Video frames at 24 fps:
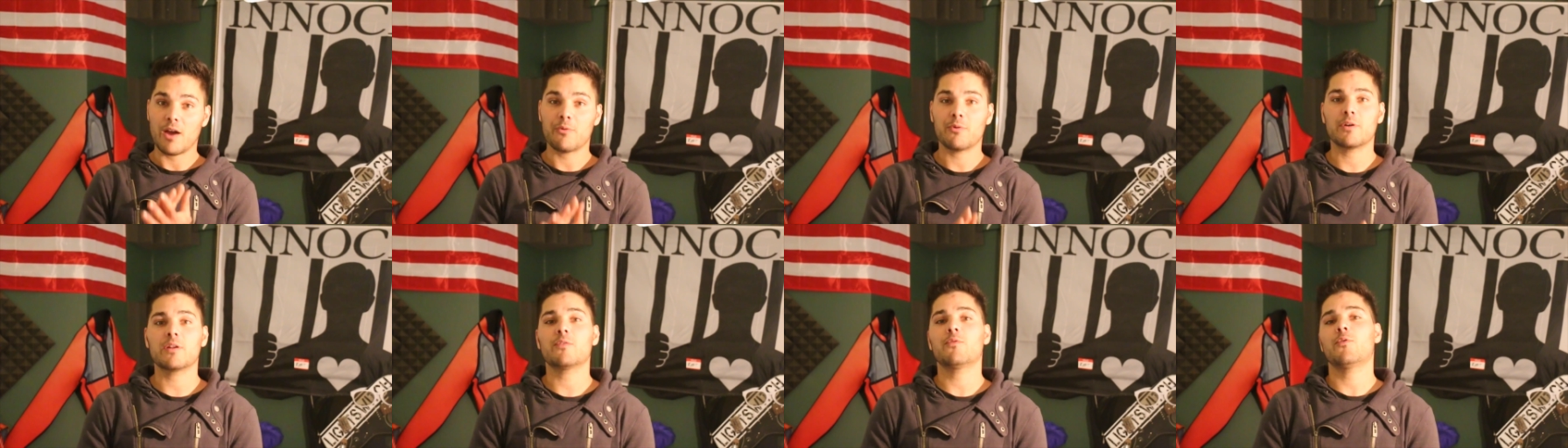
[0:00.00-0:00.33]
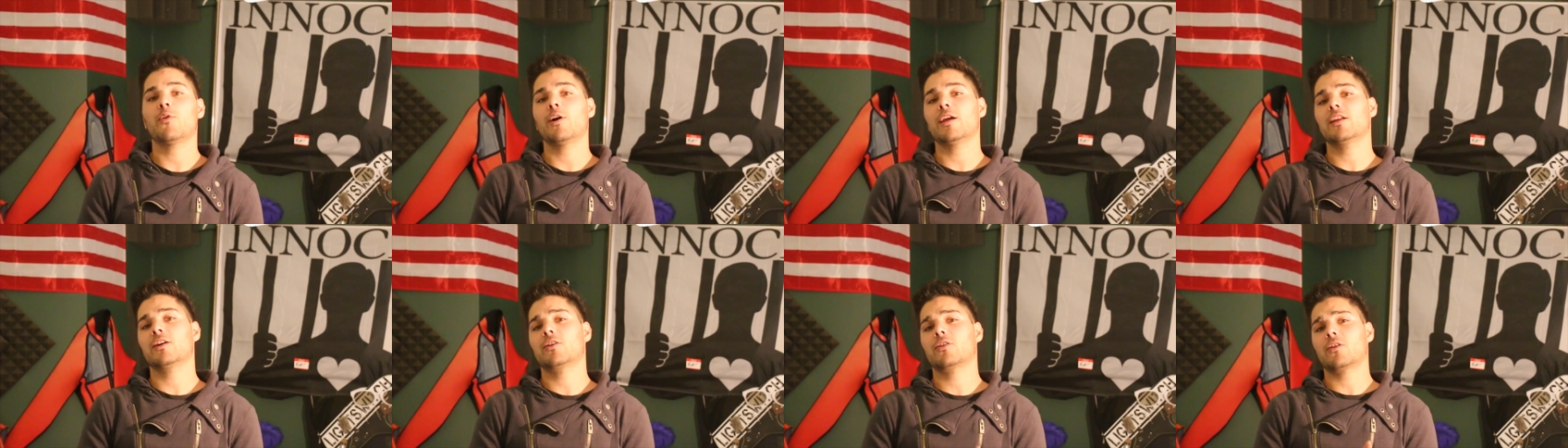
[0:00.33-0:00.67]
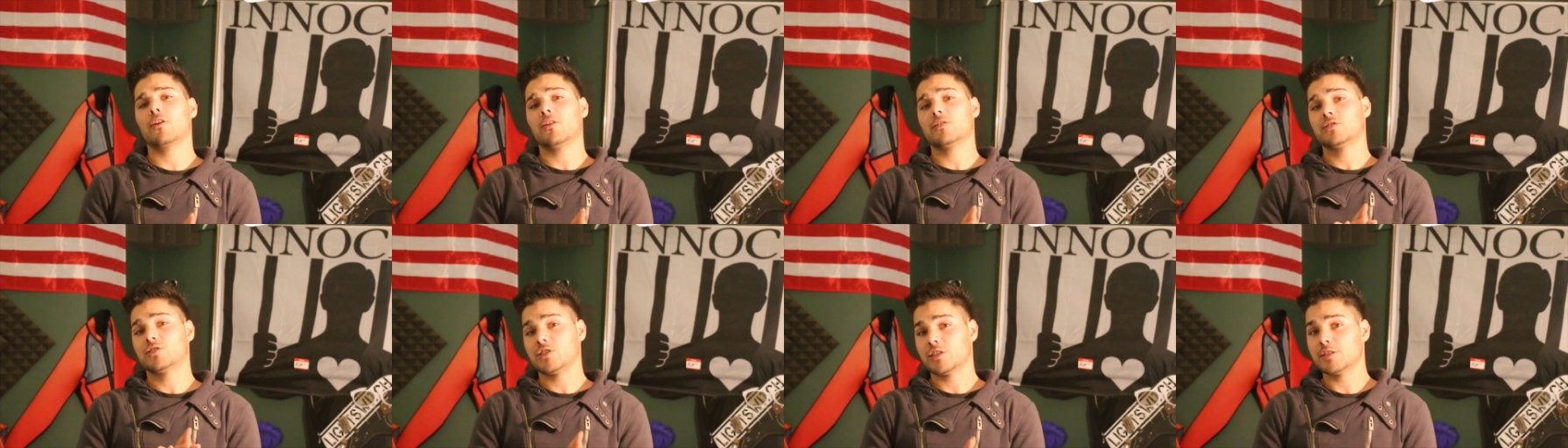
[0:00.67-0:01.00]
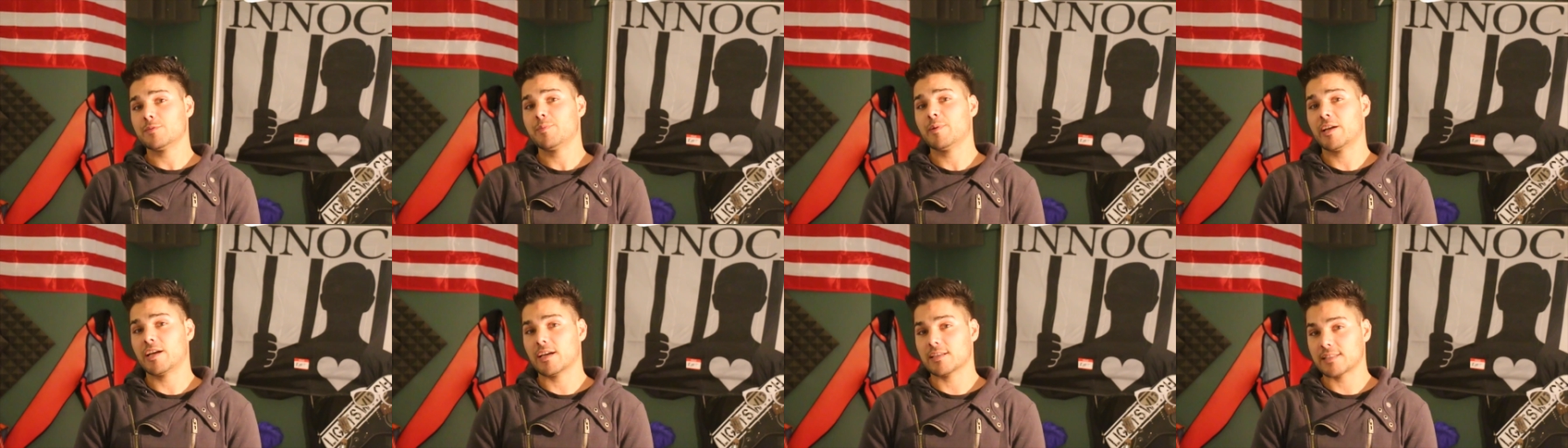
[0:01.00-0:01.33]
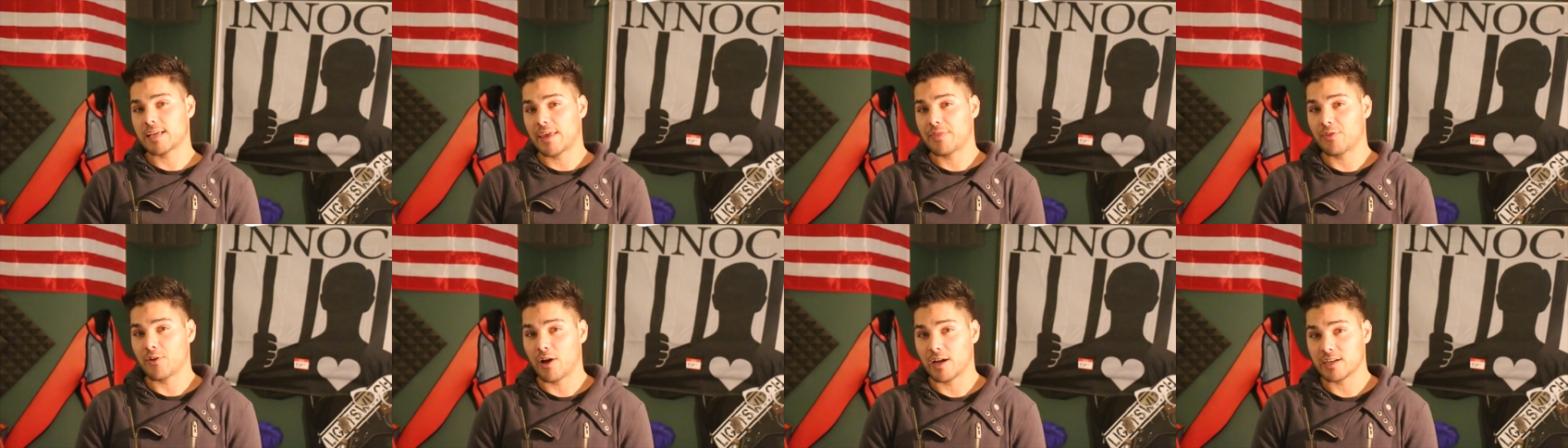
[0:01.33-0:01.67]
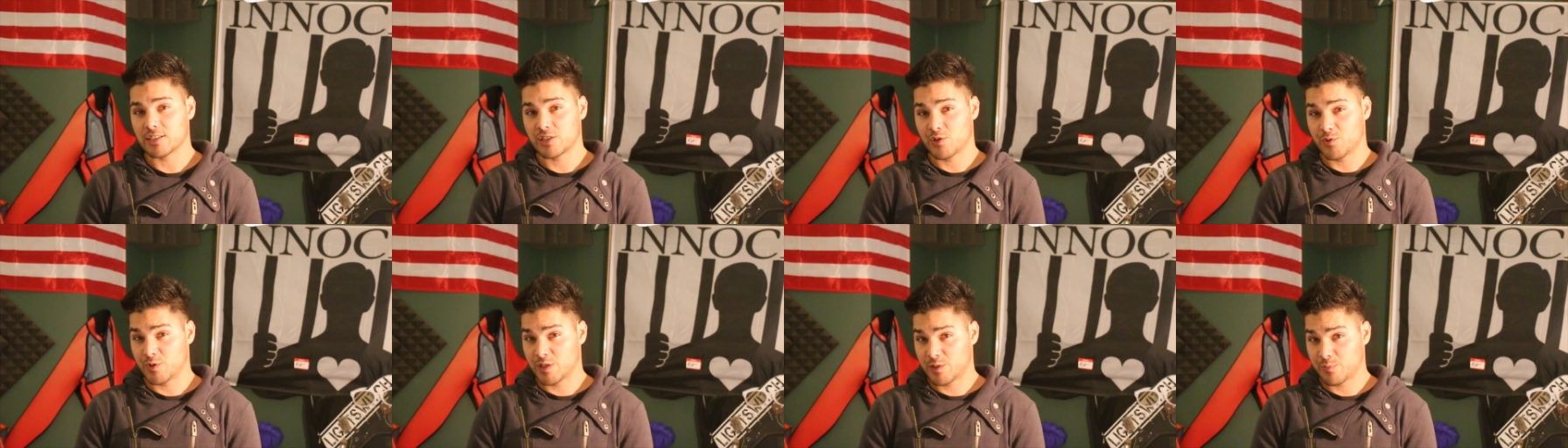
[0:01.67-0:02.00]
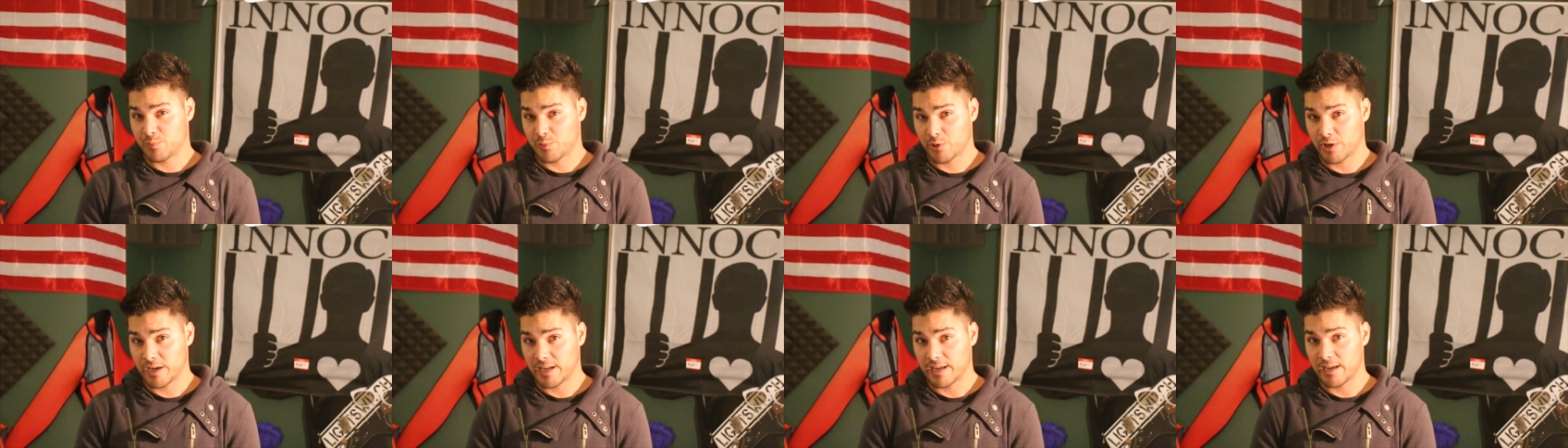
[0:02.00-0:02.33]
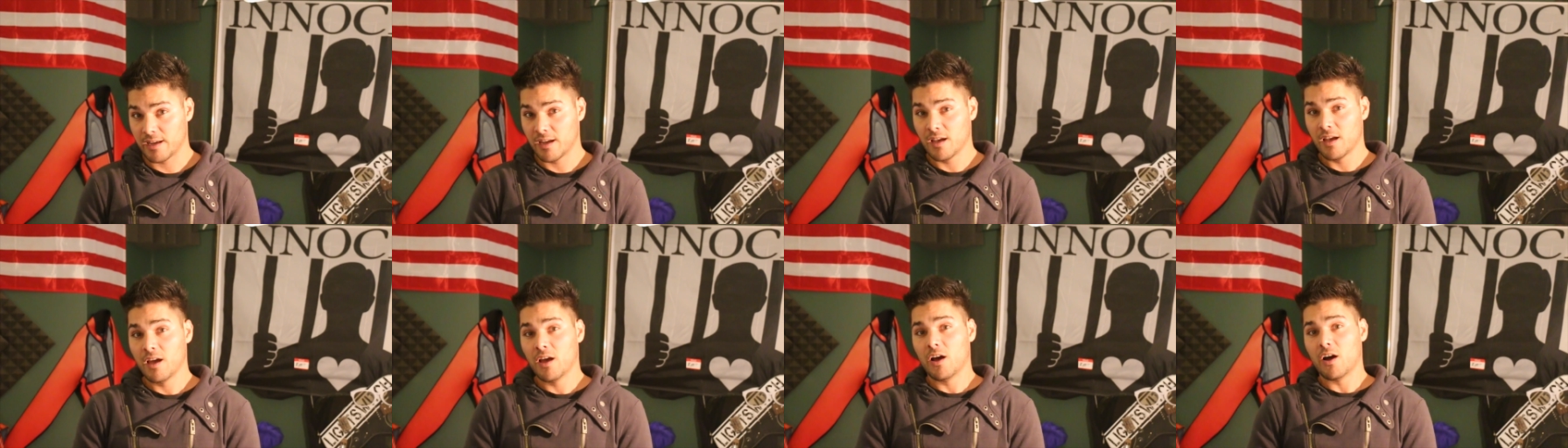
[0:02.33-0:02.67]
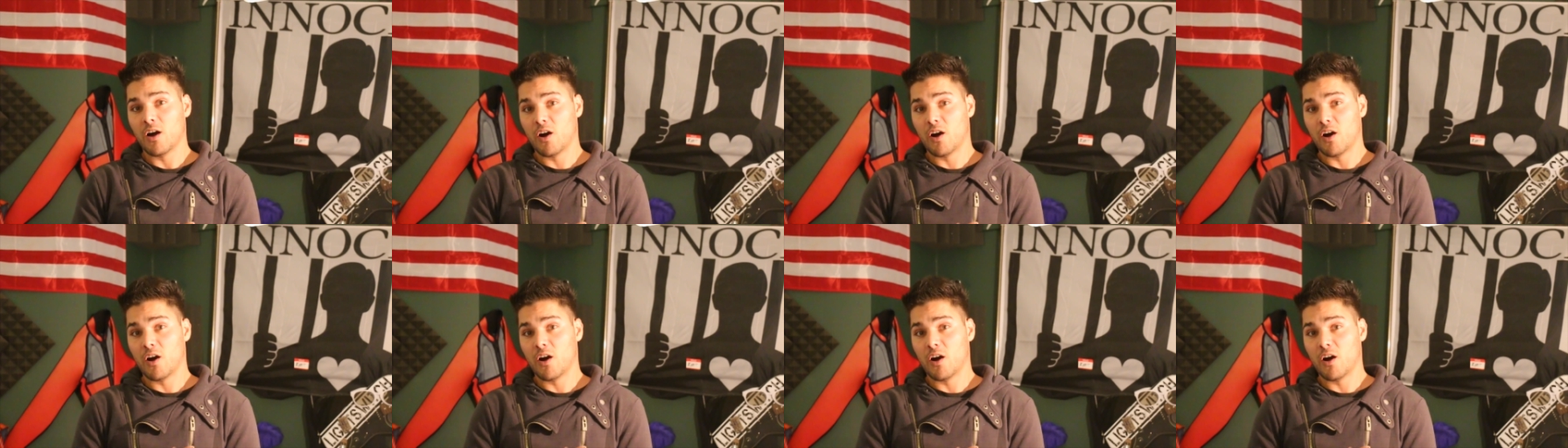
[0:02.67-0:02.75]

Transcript: I would avoid a girl just because I thought she was pretty,